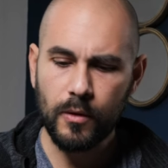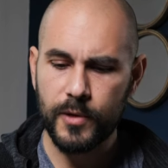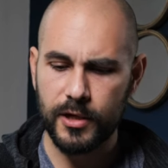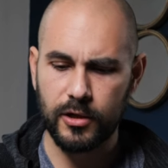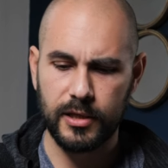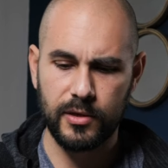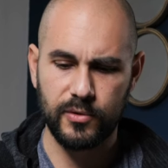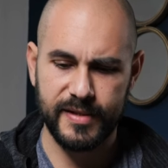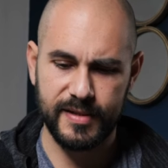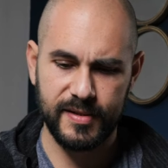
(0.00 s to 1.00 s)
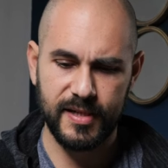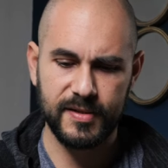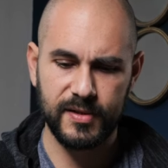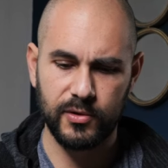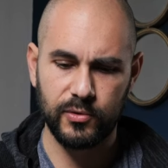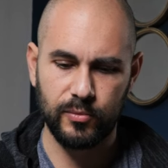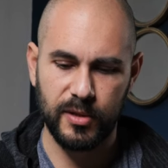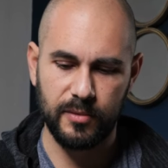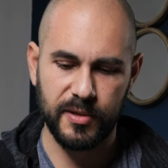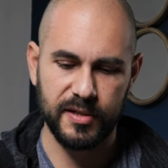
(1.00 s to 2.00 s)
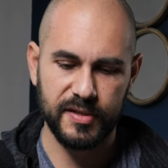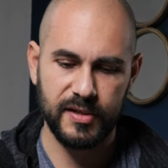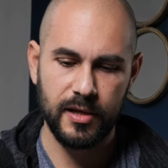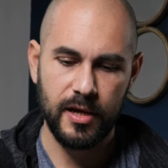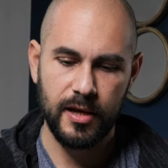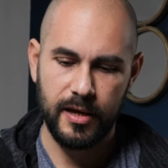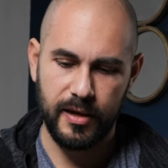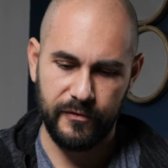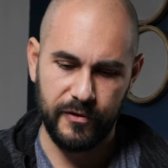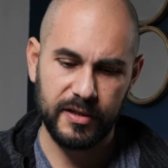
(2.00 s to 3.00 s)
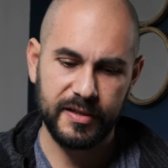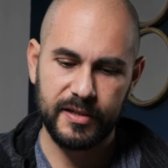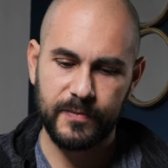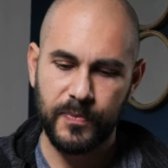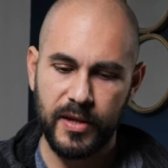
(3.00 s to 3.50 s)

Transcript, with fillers: We're gonna use a 62mm filter.